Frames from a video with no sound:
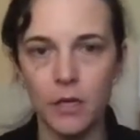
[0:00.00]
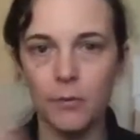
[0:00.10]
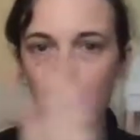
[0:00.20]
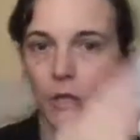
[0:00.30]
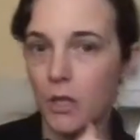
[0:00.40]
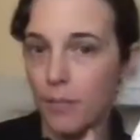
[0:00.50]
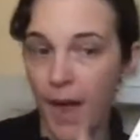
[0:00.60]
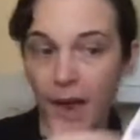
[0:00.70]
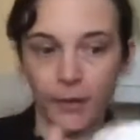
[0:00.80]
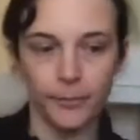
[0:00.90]
you can move it to the
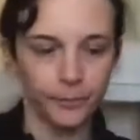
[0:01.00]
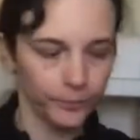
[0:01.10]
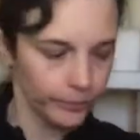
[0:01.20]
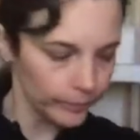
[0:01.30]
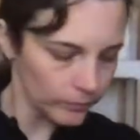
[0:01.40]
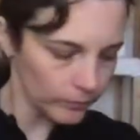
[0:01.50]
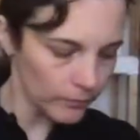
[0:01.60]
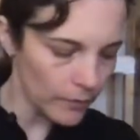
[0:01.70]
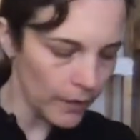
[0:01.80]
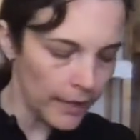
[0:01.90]
back.
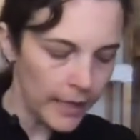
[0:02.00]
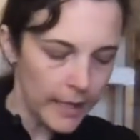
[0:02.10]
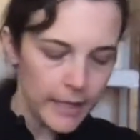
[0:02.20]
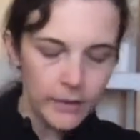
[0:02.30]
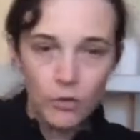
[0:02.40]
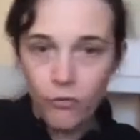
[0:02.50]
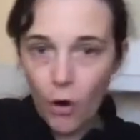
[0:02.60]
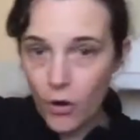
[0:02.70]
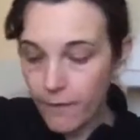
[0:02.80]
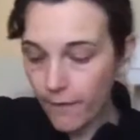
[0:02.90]
In the
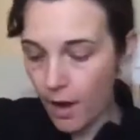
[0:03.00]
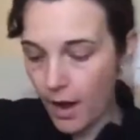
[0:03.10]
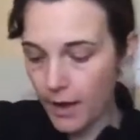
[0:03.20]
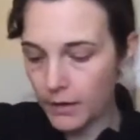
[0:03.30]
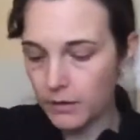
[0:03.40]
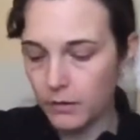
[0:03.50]
Grow Via,